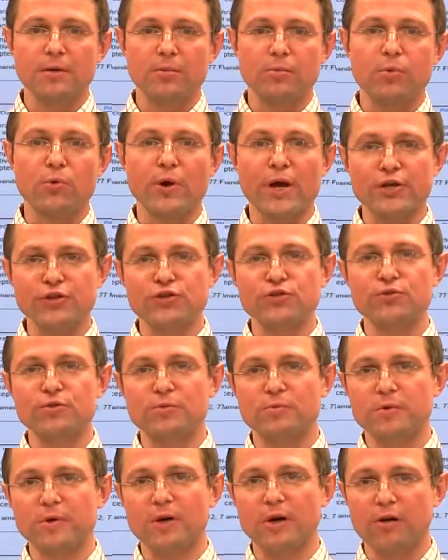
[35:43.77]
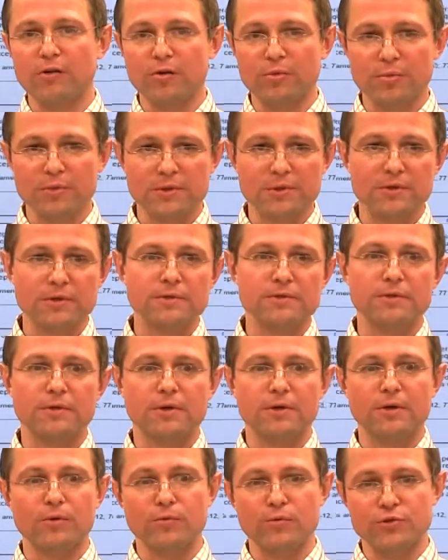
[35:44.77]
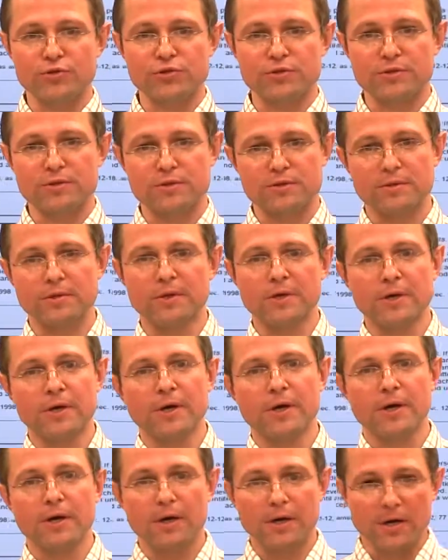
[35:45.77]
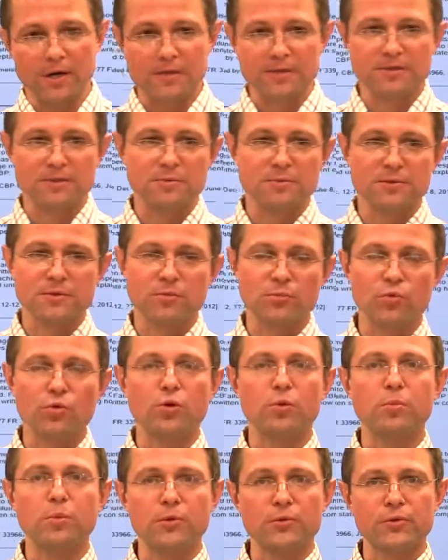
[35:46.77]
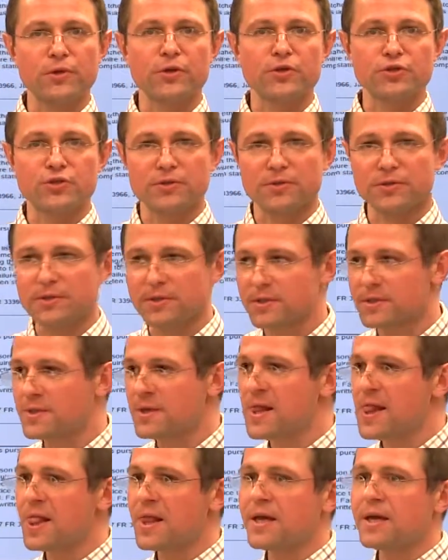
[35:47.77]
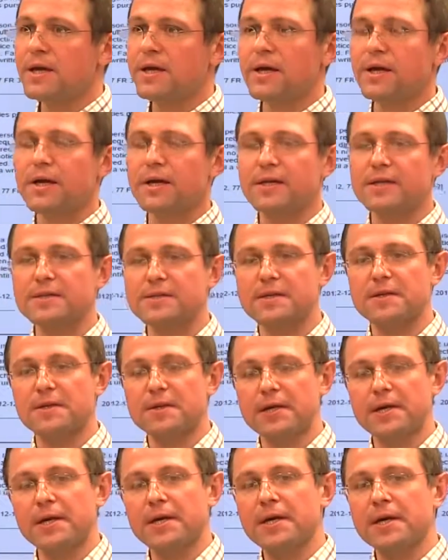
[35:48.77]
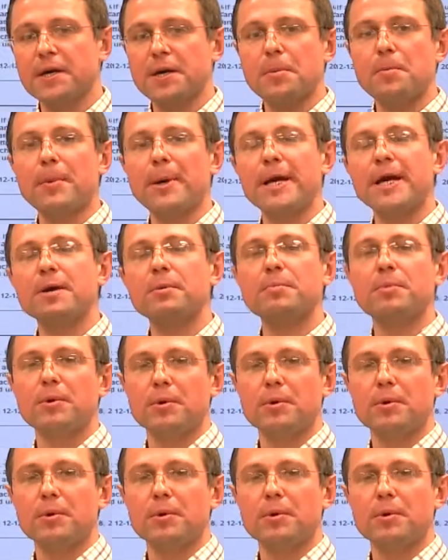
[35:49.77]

branches of the government, which is Customs and Border Protection is they make a